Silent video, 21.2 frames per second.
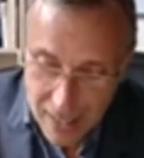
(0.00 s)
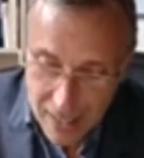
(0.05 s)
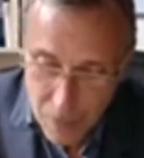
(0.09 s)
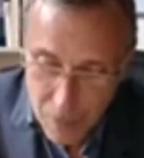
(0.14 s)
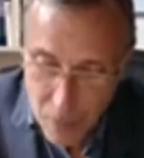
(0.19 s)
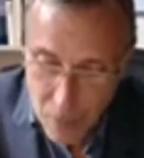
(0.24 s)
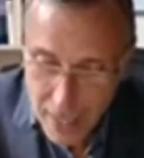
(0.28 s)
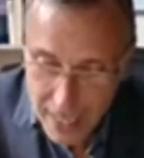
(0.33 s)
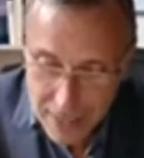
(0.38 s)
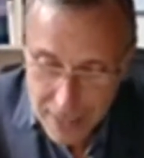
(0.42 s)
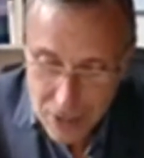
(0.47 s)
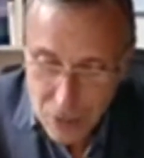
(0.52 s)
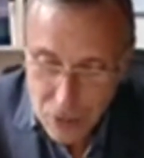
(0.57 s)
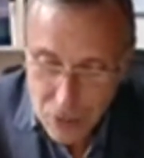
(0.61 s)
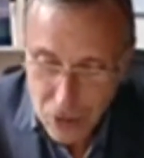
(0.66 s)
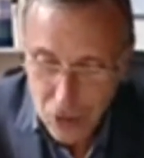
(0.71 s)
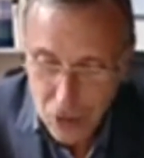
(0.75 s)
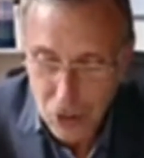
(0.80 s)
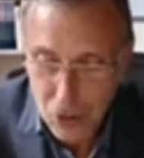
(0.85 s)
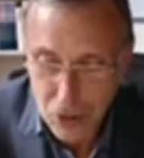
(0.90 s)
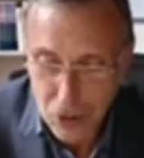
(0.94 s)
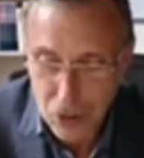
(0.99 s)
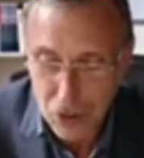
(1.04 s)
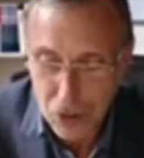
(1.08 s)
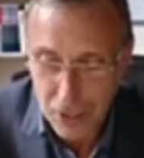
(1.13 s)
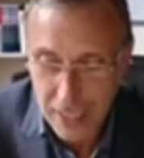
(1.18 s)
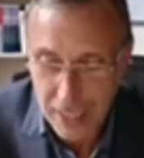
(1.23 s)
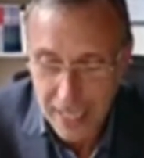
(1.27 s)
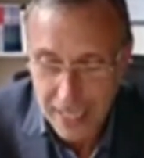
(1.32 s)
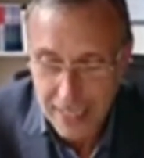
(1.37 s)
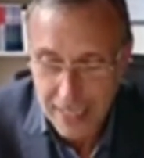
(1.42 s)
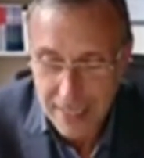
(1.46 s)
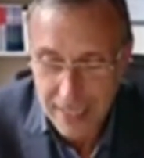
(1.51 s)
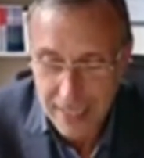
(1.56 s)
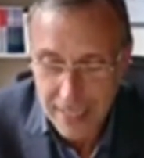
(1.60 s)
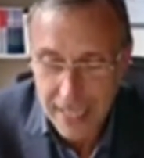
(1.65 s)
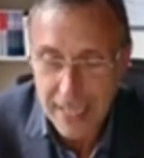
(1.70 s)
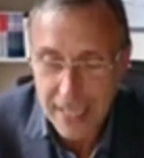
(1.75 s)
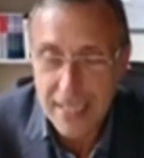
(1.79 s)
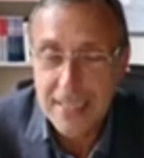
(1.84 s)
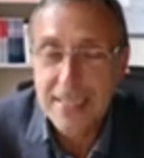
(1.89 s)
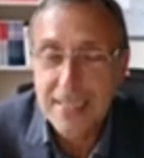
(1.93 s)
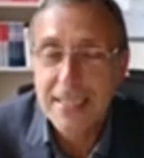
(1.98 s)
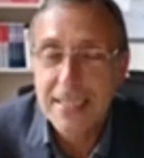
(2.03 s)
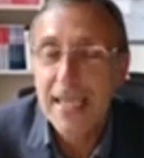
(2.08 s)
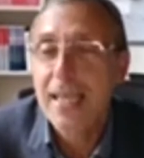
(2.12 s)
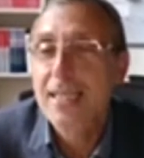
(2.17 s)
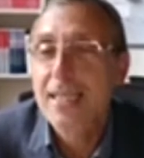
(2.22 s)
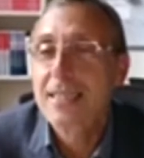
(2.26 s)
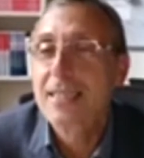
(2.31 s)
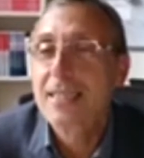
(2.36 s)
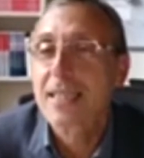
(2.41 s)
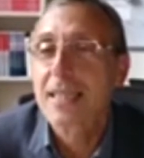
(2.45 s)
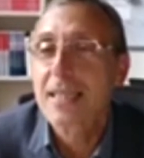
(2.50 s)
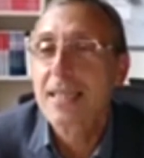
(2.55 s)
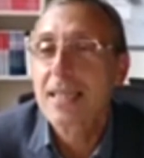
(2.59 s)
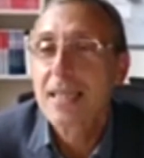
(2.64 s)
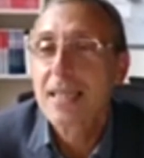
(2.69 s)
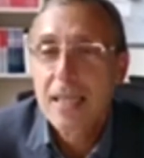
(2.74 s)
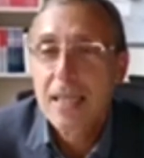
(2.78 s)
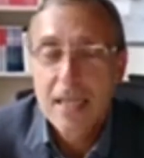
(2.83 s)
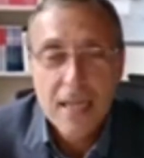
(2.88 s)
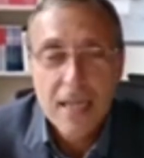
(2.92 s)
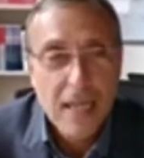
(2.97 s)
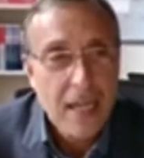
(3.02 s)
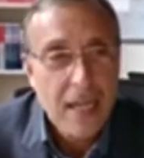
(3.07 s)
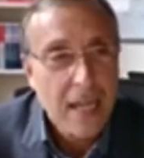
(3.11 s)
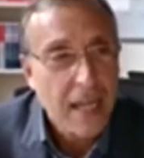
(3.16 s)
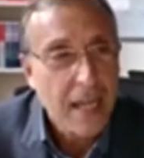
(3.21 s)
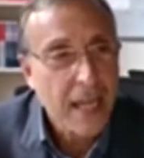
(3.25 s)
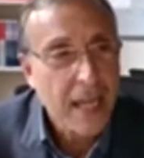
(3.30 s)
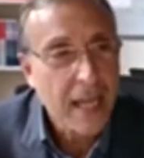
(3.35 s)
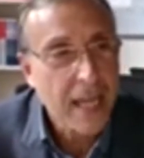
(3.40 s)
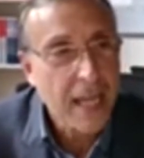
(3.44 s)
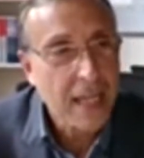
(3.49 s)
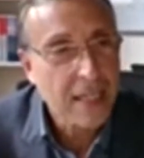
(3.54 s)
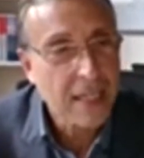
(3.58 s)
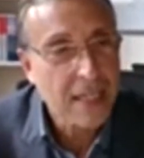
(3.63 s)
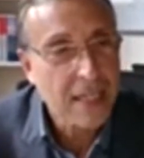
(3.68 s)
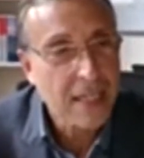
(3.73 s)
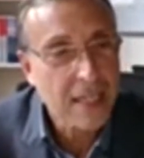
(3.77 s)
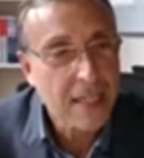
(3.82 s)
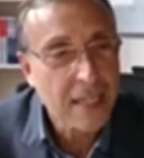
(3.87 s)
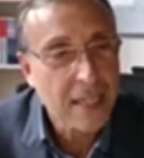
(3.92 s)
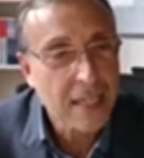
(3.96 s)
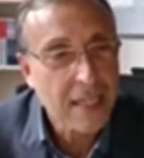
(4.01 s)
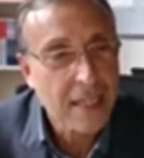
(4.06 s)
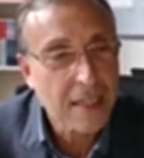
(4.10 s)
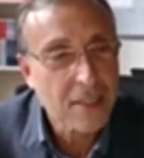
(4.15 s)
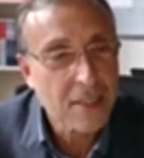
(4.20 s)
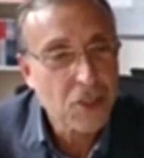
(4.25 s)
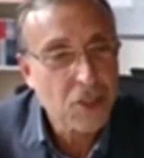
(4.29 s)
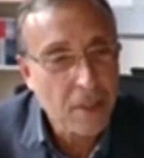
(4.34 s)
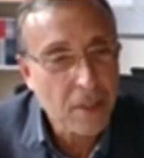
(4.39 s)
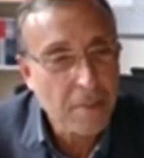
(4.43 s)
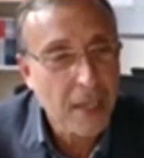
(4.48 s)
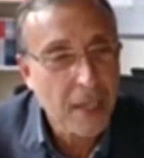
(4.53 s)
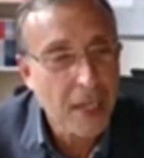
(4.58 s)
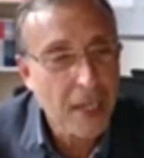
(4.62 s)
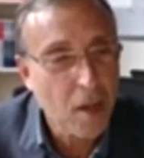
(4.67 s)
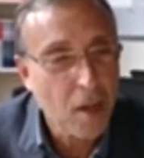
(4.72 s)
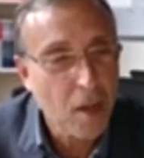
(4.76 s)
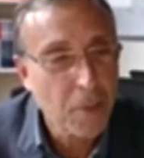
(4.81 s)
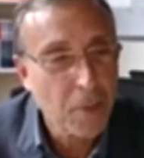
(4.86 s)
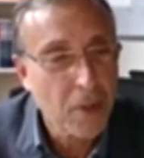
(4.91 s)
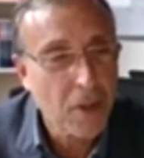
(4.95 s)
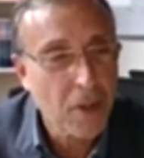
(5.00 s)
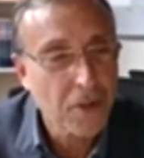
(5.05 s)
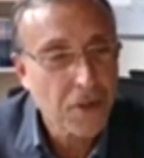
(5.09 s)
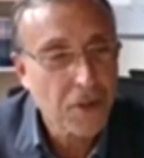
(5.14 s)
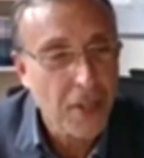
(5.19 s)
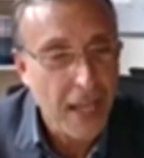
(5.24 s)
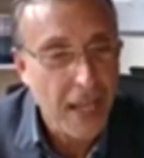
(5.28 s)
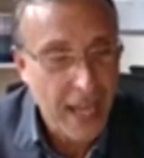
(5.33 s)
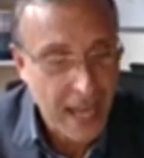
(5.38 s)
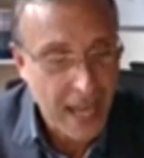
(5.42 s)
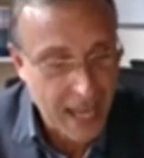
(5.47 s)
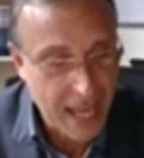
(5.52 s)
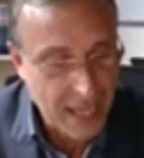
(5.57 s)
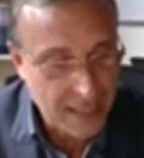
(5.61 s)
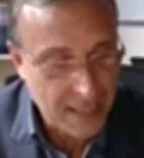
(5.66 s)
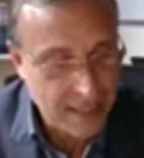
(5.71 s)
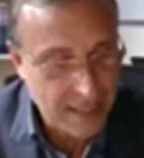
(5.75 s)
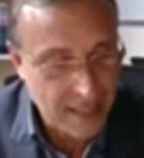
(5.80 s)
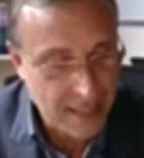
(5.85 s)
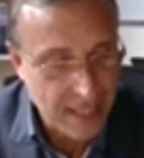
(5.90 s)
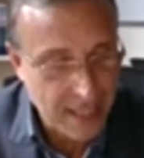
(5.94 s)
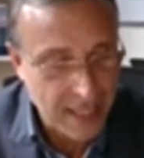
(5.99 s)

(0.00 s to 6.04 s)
went to Toronto in 1986, and John Milopoulos had